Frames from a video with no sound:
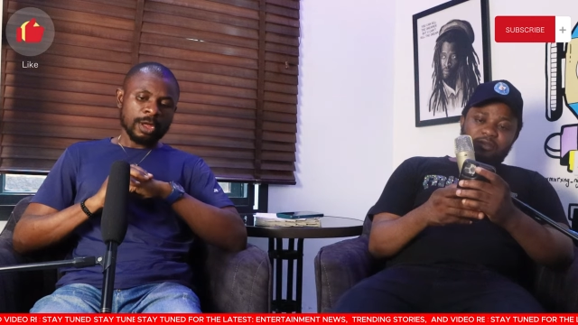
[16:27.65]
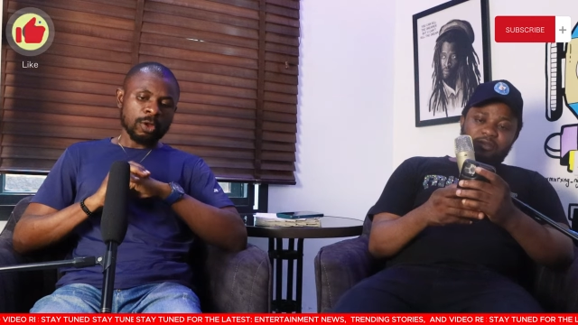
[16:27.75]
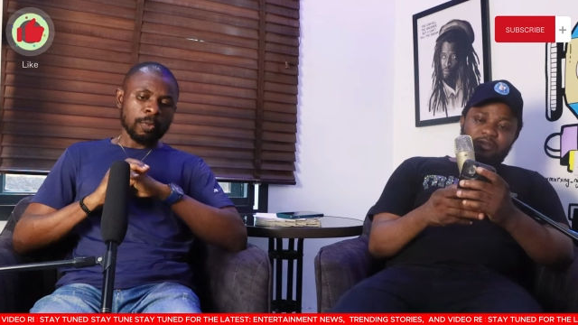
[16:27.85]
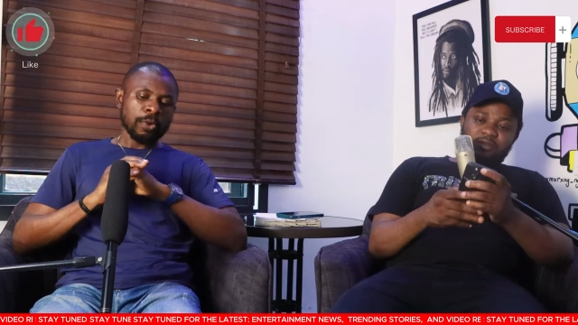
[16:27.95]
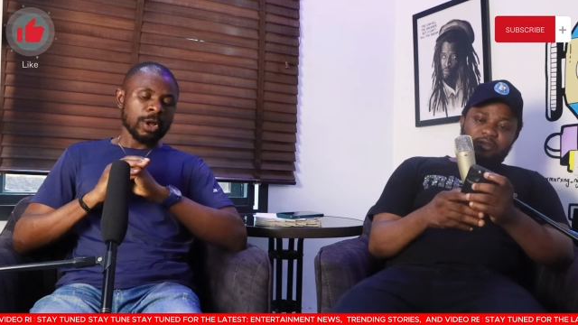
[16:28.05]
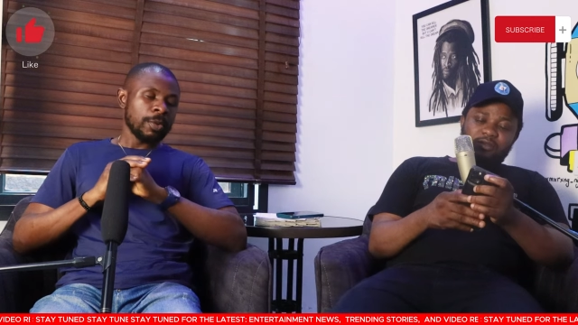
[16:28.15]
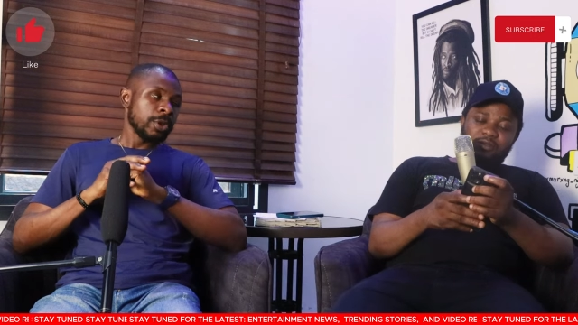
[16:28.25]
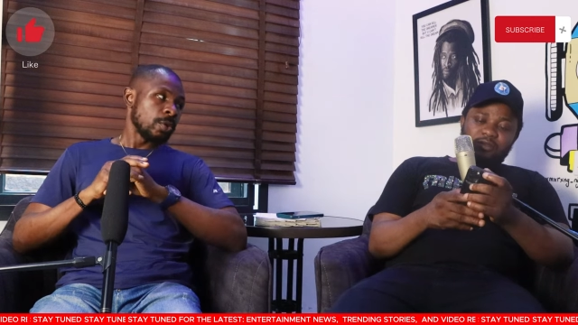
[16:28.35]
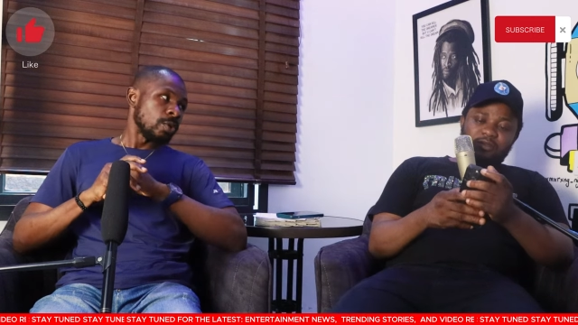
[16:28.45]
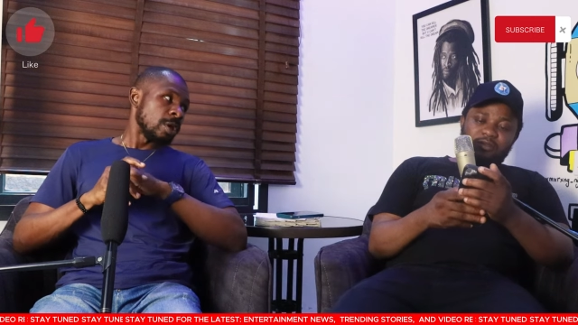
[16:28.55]
Speaker 1: get some program
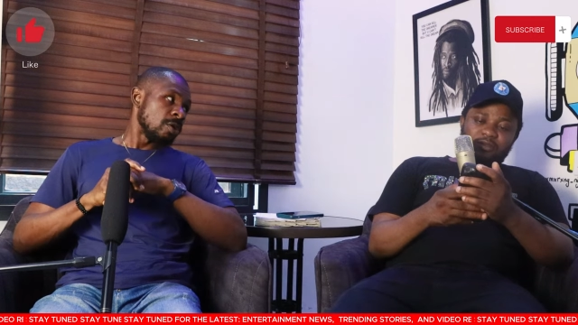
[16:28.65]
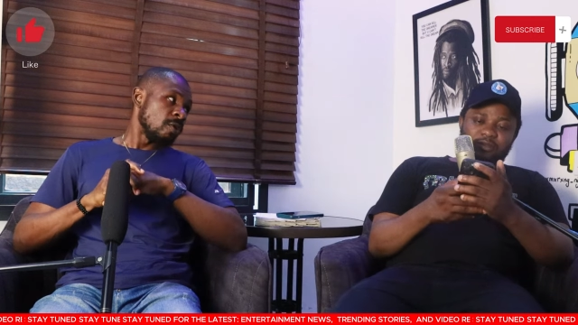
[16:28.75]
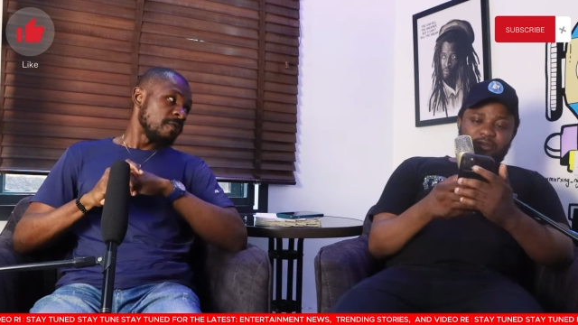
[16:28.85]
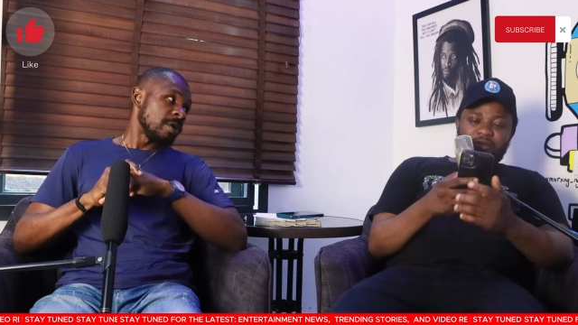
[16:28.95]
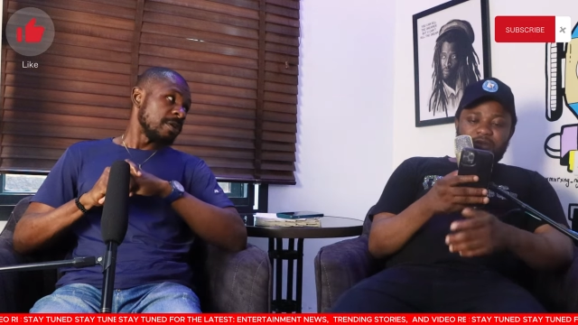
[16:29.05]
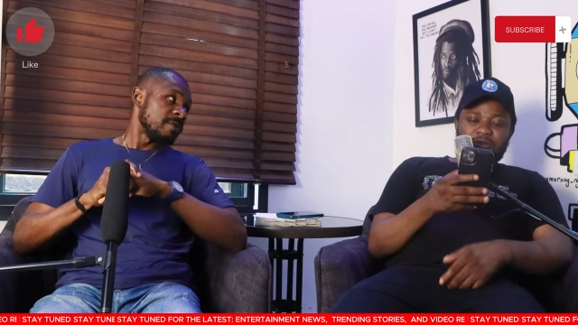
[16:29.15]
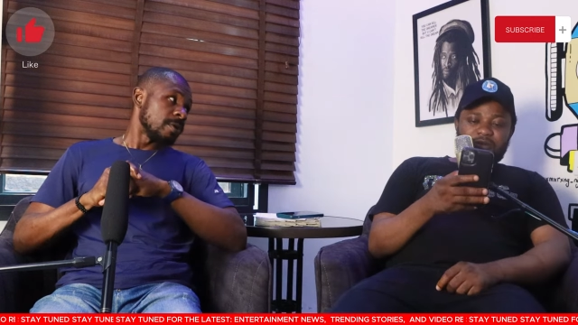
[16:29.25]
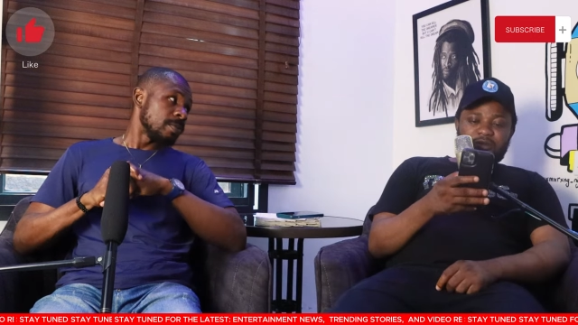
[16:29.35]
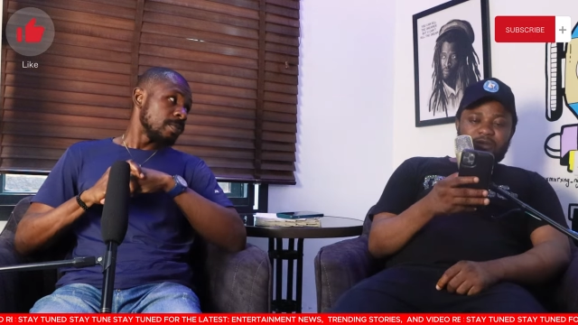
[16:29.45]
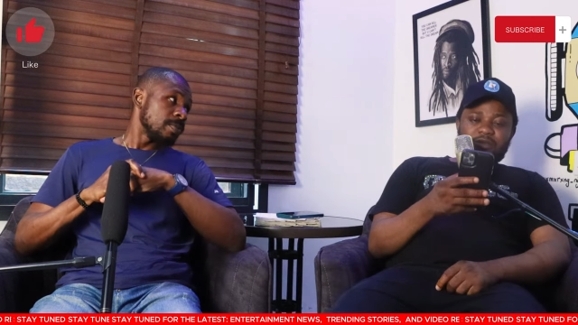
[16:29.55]
where you go there, you know, feel live up.